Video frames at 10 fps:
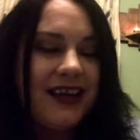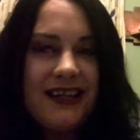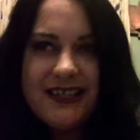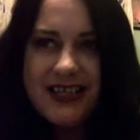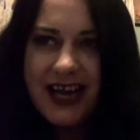
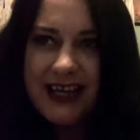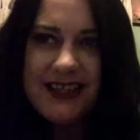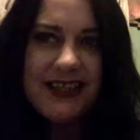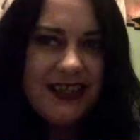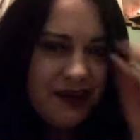
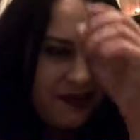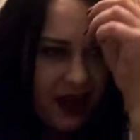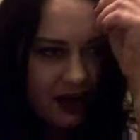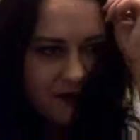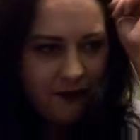contained in this
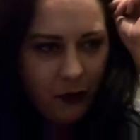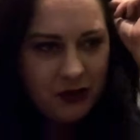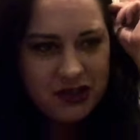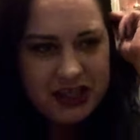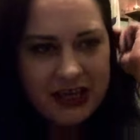
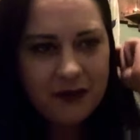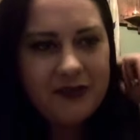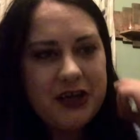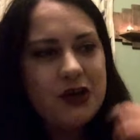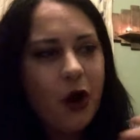anthology
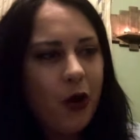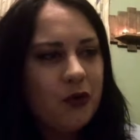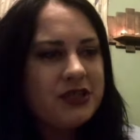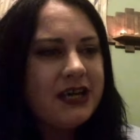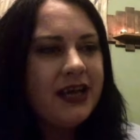the
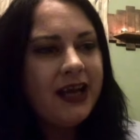occult,